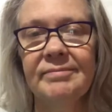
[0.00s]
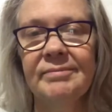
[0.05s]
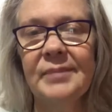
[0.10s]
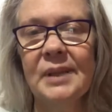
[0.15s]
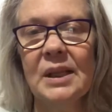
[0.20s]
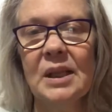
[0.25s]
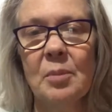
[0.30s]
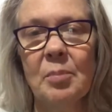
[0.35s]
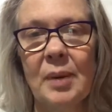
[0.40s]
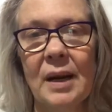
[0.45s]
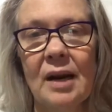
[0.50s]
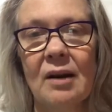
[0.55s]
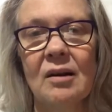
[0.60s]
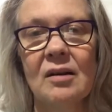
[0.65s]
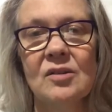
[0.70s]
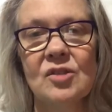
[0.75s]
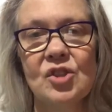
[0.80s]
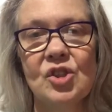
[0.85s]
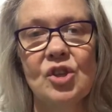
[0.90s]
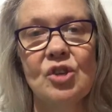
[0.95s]
but the
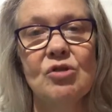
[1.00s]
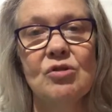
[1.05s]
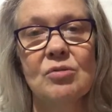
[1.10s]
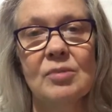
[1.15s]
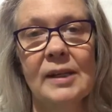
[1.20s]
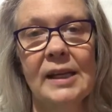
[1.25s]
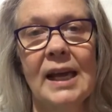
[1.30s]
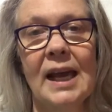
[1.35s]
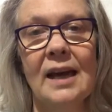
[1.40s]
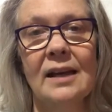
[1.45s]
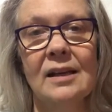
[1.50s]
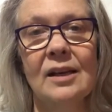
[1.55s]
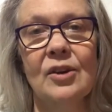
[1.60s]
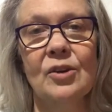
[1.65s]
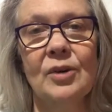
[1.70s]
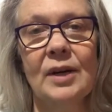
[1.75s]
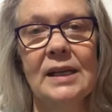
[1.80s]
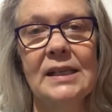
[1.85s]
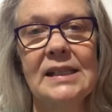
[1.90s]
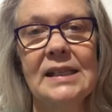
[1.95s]
parents usually had
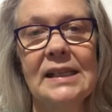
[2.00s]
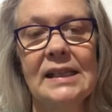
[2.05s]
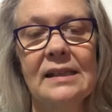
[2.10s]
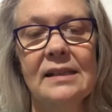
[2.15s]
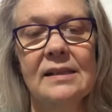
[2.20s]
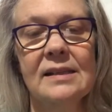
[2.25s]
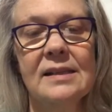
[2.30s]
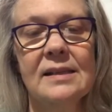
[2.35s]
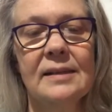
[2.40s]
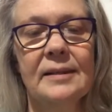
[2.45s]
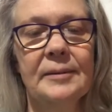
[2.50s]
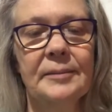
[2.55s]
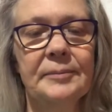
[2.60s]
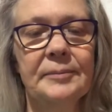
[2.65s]
other ideas.